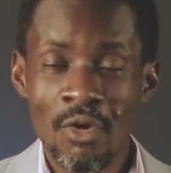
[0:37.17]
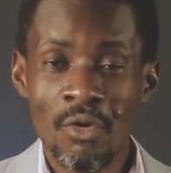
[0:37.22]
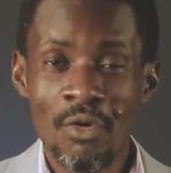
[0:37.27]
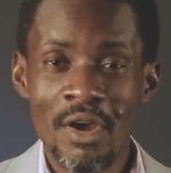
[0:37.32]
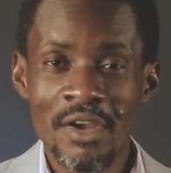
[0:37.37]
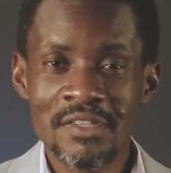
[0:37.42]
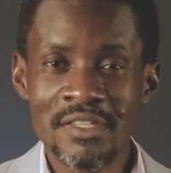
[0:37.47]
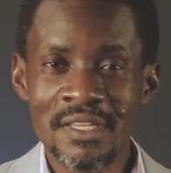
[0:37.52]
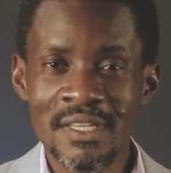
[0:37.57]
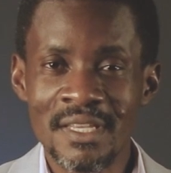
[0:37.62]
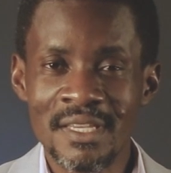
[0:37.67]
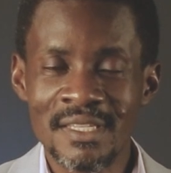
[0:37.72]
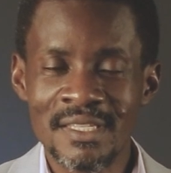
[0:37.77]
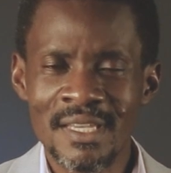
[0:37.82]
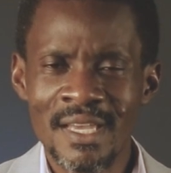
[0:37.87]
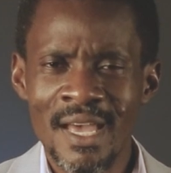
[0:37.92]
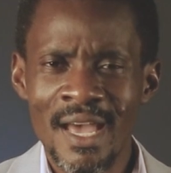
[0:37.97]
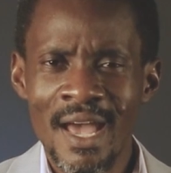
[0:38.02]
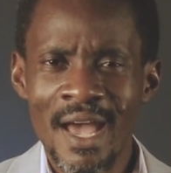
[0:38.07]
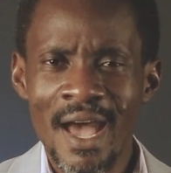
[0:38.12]
Question
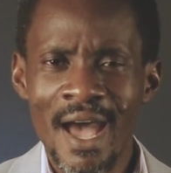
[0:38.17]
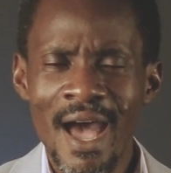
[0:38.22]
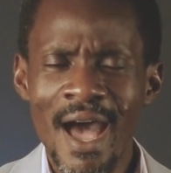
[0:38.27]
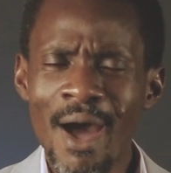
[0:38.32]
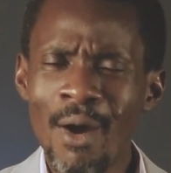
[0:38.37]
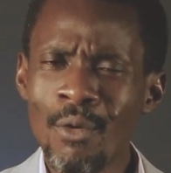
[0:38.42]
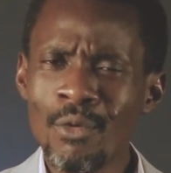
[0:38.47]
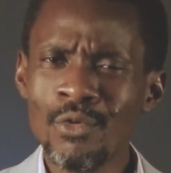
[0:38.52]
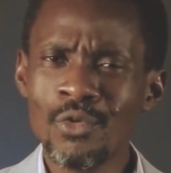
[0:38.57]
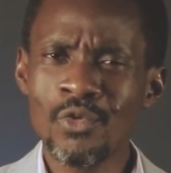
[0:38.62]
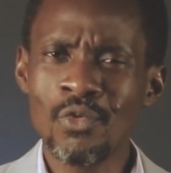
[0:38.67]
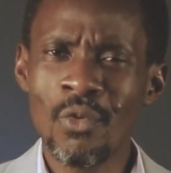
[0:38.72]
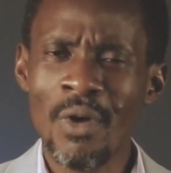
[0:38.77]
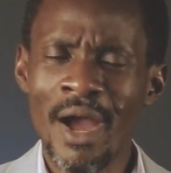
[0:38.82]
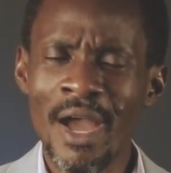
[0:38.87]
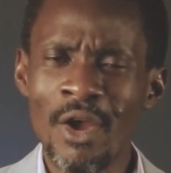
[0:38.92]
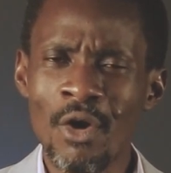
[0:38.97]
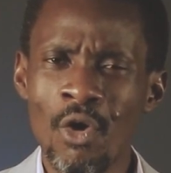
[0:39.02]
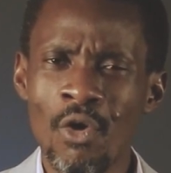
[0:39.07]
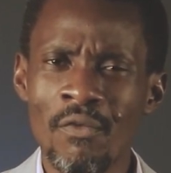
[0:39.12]
is, how do
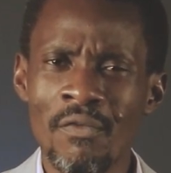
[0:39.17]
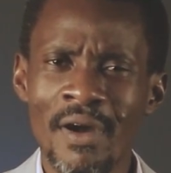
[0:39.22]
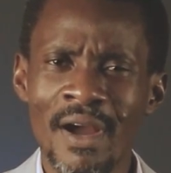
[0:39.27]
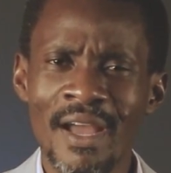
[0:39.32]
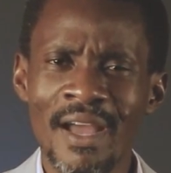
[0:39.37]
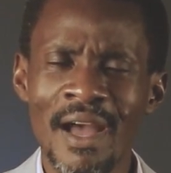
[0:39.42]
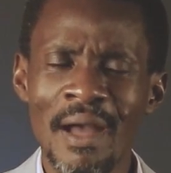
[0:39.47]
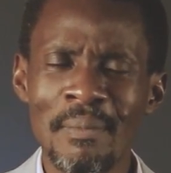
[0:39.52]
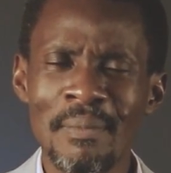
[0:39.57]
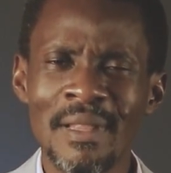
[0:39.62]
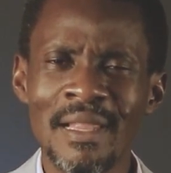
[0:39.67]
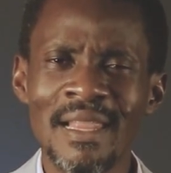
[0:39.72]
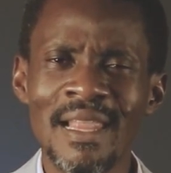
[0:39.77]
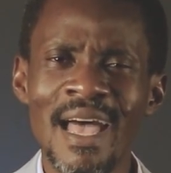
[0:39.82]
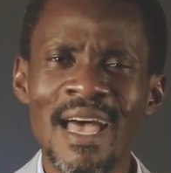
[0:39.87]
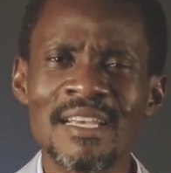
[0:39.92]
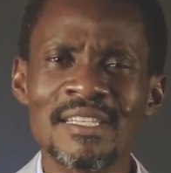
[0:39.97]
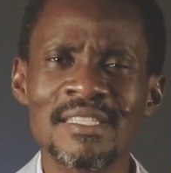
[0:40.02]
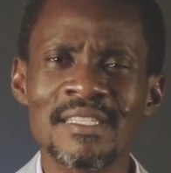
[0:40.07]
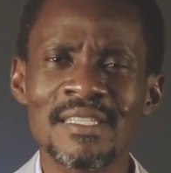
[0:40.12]
I overcome
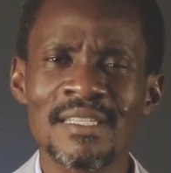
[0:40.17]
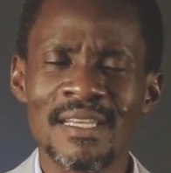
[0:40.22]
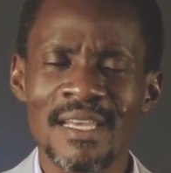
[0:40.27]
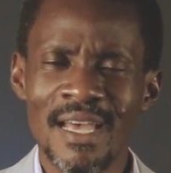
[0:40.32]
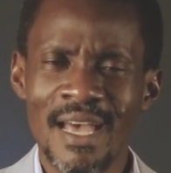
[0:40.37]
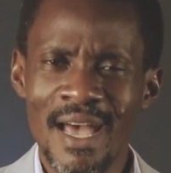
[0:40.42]
lust